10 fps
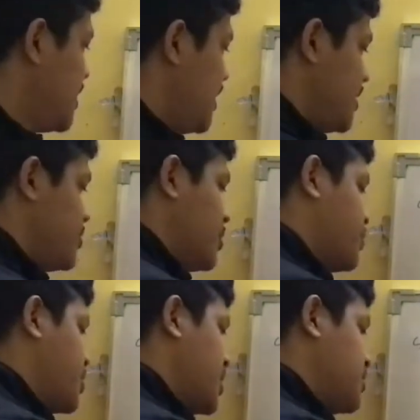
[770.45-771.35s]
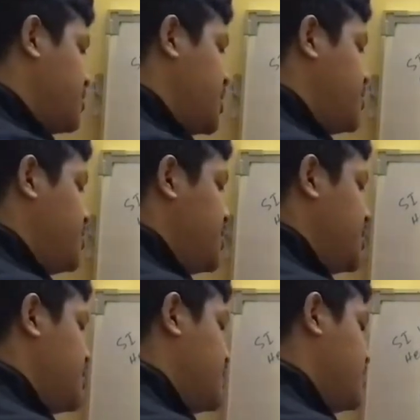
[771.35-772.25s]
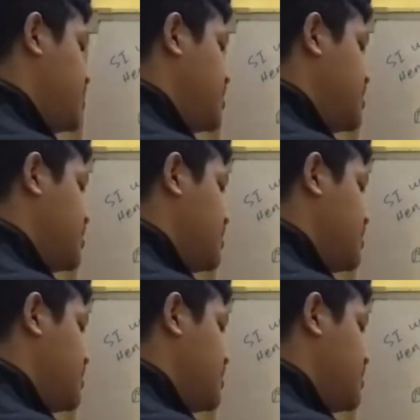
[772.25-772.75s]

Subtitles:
And dot product of these two is what?